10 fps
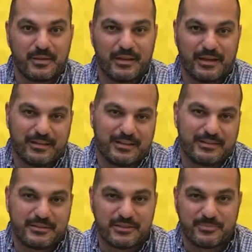and
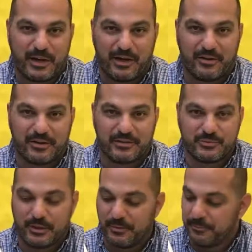it's inspiring as
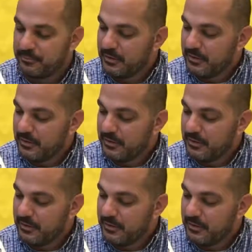well.